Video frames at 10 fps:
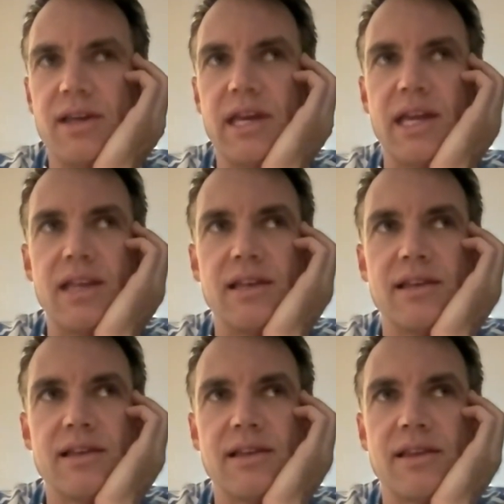
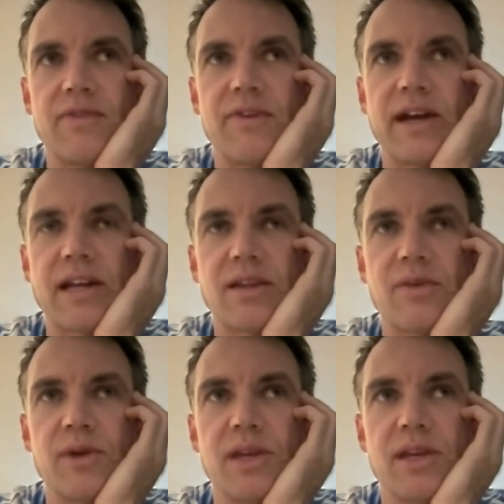and the fact that
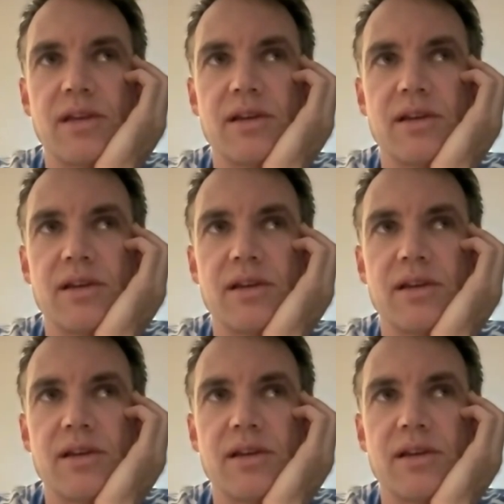we,